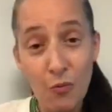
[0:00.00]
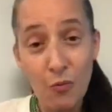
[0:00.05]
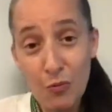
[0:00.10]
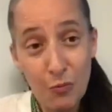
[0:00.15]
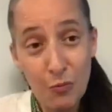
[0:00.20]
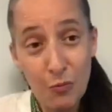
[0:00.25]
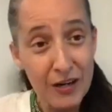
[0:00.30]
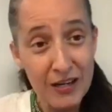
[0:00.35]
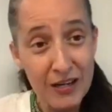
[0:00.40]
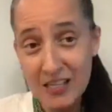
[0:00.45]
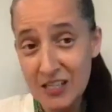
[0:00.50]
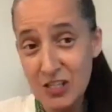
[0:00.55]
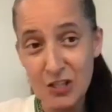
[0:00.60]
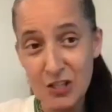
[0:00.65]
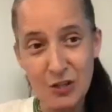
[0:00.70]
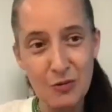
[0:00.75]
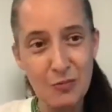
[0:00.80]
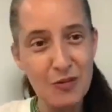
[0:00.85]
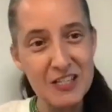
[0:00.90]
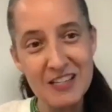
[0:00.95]
went into.
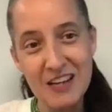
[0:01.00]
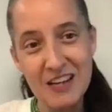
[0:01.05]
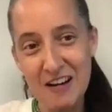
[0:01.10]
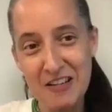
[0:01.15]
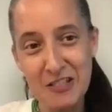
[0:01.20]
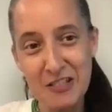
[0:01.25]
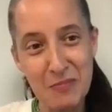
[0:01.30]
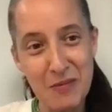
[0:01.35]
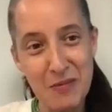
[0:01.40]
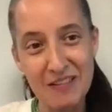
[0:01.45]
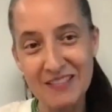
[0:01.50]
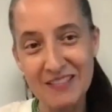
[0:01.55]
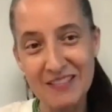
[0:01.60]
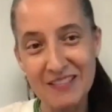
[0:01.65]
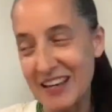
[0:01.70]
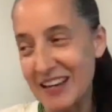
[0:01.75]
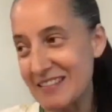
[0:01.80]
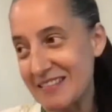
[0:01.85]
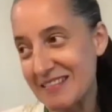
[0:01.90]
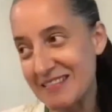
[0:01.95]
And we talked about
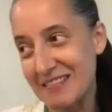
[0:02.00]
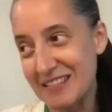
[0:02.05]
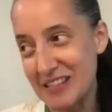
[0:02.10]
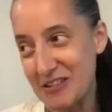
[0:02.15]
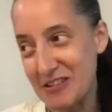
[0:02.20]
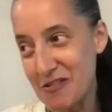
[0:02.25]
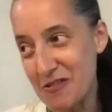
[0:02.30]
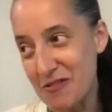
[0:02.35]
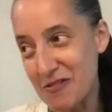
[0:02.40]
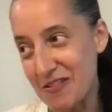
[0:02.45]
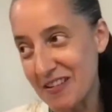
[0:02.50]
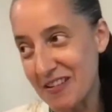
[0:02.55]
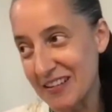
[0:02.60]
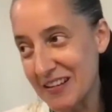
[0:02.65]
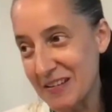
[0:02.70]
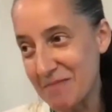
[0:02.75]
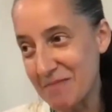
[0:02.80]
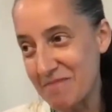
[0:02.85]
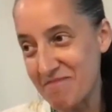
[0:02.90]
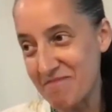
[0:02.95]
that,
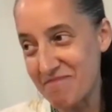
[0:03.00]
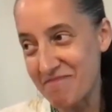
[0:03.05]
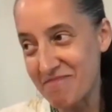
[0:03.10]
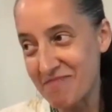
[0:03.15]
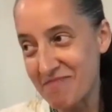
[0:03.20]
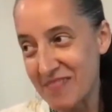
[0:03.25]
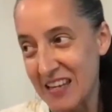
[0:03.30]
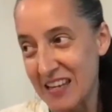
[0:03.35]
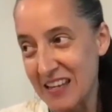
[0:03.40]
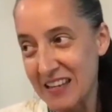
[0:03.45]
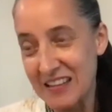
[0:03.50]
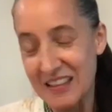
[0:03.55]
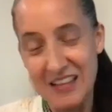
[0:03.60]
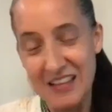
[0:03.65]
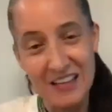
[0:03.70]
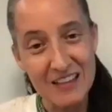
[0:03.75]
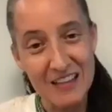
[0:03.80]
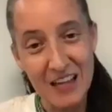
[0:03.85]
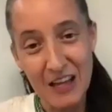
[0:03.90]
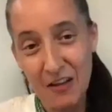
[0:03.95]

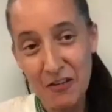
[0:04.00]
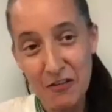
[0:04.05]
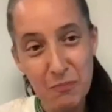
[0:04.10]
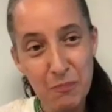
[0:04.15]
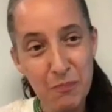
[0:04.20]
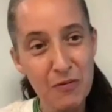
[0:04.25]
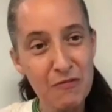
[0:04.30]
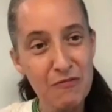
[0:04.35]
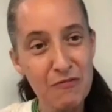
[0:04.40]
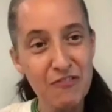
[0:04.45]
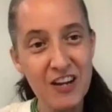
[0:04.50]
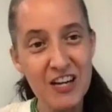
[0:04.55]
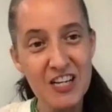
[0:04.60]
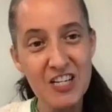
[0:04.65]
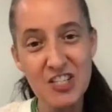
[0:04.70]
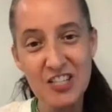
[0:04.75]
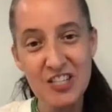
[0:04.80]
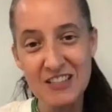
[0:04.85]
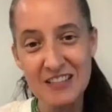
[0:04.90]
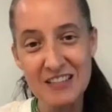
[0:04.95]
that health
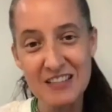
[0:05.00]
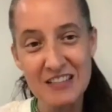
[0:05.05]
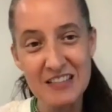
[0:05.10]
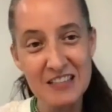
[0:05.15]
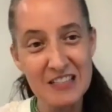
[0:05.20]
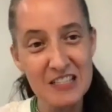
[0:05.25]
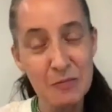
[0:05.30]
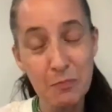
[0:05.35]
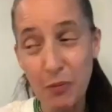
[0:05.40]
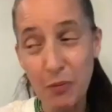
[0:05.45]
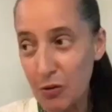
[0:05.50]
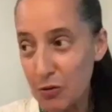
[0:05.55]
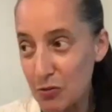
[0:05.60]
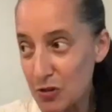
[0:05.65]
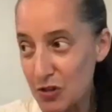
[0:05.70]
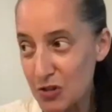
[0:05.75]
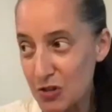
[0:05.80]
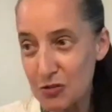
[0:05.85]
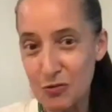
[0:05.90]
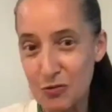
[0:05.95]
professions,
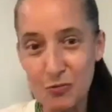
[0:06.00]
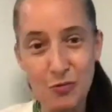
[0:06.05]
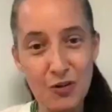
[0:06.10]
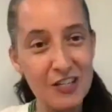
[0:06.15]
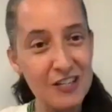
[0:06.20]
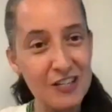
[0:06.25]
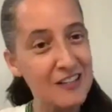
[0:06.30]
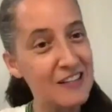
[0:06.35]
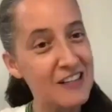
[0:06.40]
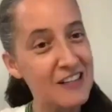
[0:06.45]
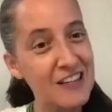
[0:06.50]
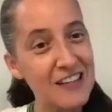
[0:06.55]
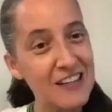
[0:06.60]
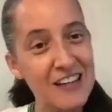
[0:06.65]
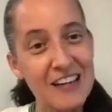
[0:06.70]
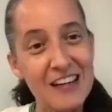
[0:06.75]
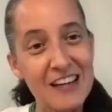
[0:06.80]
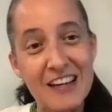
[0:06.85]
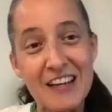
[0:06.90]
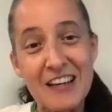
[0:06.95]
postal work,
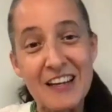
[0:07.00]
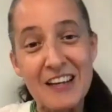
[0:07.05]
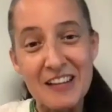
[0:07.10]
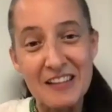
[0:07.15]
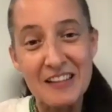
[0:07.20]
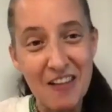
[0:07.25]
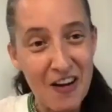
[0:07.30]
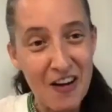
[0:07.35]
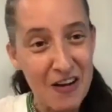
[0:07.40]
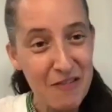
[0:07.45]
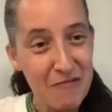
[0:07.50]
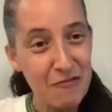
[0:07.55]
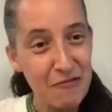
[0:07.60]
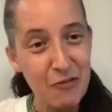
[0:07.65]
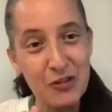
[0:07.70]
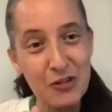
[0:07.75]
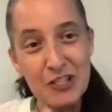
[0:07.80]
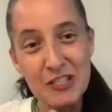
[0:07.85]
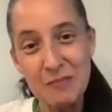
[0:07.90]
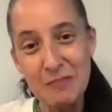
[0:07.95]
law
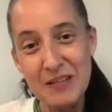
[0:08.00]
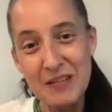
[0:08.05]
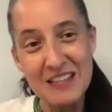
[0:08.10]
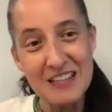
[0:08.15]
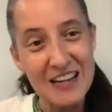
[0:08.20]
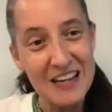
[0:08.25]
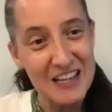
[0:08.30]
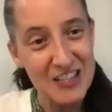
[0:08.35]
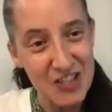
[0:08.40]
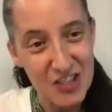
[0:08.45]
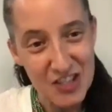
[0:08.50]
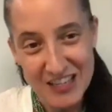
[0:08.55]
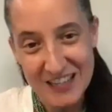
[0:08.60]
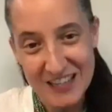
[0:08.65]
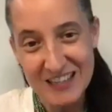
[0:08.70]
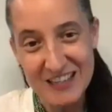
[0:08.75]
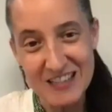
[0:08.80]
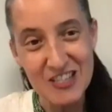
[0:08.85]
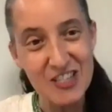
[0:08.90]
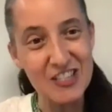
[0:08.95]
enforcement,
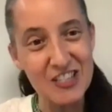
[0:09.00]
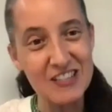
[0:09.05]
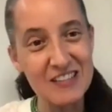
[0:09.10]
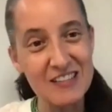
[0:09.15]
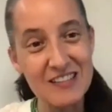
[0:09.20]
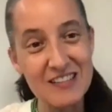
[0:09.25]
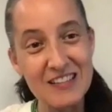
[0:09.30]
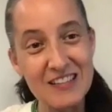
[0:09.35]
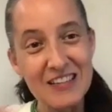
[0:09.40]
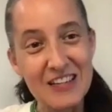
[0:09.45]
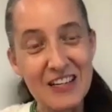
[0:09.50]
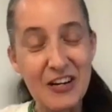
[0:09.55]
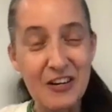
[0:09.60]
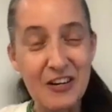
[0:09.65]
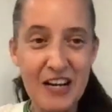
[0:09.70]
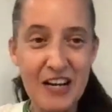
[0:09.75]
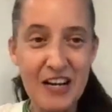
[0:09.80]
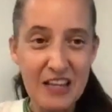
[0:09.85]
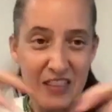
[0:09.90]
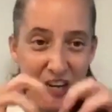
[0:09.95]
education,
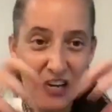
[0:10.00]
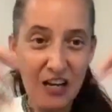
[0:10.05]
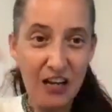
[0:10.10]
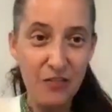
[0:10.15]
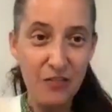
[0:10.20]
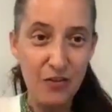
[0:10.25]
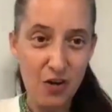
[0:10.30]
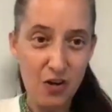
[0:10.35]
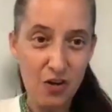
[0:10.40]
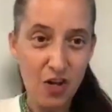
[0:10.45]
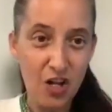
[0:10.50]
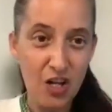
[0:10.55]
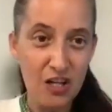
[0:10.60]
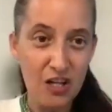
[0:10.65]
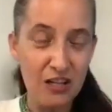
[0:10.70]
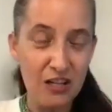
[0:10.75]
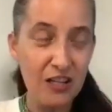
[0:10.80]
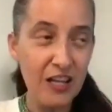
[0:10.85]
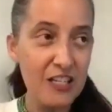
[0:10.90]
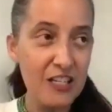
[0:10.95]
right? And they're all
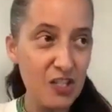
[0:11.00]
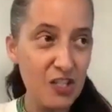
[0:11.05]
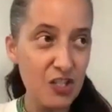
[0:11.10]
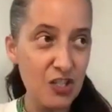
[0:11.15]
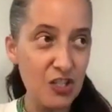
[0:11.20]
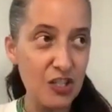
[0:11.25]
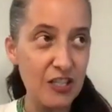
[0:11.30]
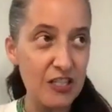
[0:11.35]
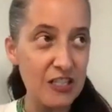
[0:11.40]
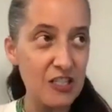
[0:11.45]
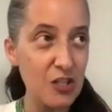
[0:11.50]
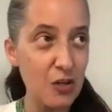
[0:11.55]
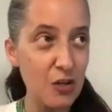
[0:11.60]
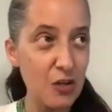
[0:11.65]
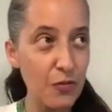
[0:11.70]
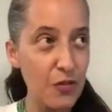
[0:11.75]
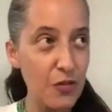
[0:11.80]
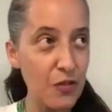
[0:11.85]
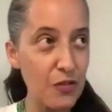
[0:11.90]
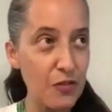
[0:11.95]
clustered. And
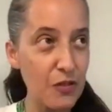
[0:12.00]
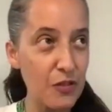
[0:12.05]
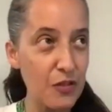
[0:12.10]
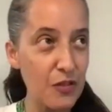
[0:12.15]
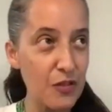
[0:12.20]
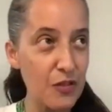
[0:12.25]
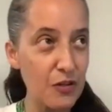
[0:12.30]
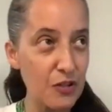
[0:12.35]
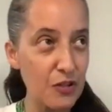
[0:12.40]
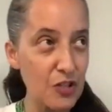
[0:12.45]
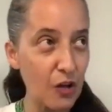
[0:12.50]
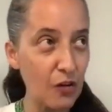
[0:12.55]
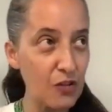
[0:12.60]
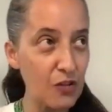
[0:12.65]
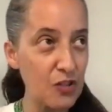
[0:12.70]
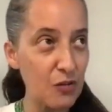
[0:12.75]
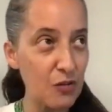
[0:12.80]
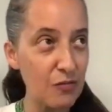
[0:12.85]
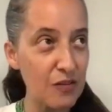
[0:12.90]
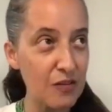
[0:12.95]
so there's
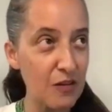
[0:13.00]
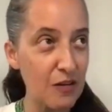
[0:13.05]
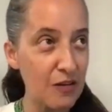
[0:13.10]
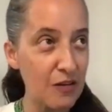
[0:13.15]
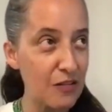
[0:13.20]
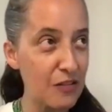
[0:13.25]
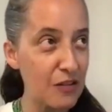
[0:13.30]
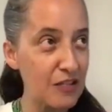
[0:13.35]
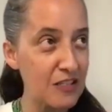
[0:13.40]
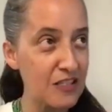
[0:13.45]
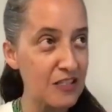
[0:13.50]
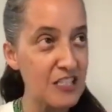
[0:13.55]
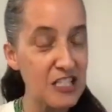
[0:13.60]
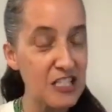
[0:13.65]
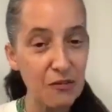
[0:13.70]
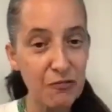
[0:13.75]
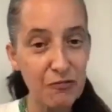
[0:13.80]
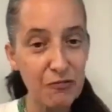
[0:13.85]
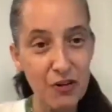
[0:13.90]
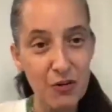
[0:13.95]
also the
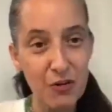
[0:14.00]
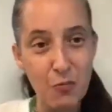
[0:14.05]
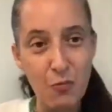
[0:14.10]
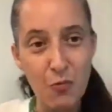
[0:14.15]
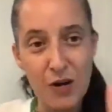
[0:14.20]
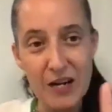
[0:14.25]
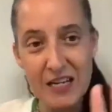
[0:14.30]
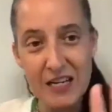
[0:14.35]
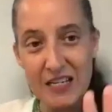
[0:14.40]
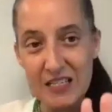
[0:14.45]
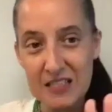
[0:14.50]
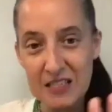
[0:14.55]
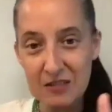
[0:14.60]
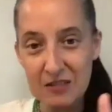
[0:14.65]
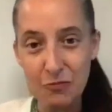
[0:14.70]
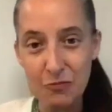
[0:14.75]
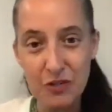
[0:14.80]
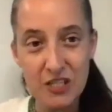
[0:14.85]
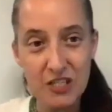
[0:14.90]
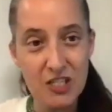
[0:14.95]
different ways in
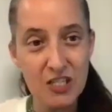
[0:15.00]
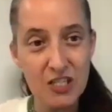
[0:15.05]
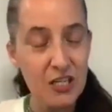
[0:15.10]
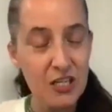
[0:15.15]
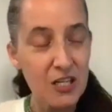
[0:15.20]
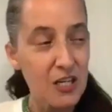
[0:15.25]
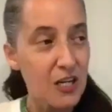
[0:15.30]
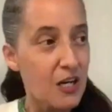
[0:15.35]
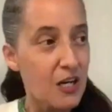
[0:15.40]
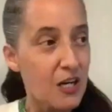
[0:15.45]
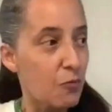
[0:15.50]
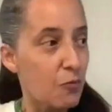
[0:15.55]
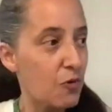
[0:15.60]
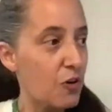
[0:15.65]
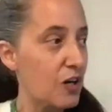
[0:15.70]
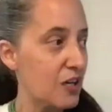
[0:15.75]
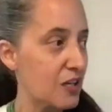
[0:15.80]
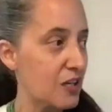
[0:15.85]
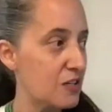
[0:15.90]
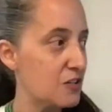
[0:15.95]
which we're
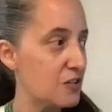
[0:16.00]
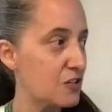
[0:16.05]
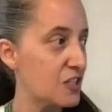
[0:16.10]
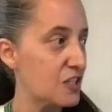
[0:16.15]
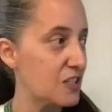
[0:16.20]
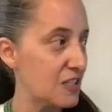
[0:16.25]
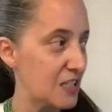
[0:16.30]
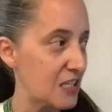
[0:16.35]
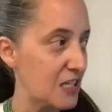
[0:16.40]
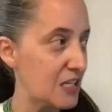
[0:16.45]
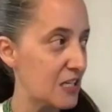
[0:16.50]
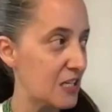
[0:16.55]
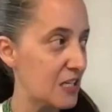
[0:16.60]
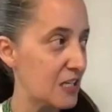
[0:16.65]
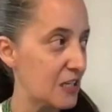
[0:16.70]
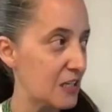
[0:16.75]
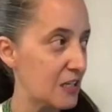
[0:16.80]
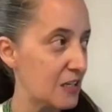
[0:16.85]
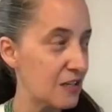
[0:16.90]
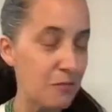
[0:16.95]

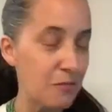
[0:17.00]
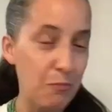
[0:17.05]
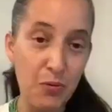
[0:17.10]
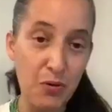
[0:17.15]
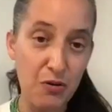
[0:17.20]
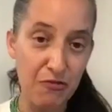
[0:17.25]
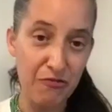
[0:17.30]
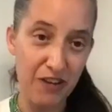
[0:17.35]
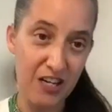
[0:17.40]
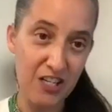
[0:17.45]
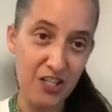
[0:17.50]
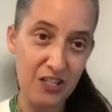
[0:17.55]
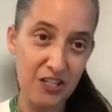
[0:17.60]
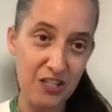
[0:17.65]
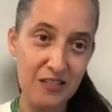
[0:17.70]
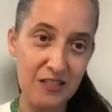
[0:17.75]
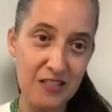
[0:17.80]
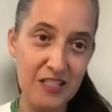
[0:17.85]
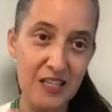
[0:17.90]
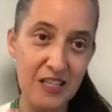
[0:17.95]
understanding
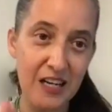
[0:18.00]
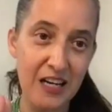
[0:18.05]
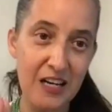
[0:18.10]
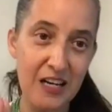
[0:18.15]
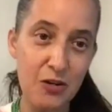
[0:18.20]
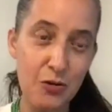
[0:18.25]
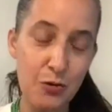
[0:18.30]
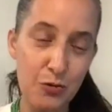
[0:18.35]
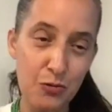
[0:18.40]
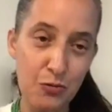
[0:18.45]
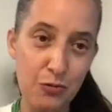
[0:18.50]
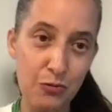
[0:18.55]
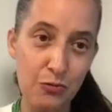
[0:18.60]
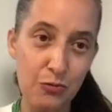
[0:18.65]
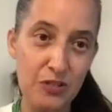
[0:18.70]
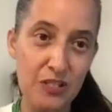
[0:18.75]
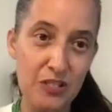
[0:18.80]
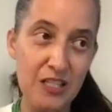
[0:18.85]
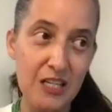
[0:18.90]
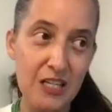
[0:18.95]
professions and
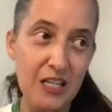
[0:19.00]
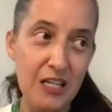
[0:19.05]
who's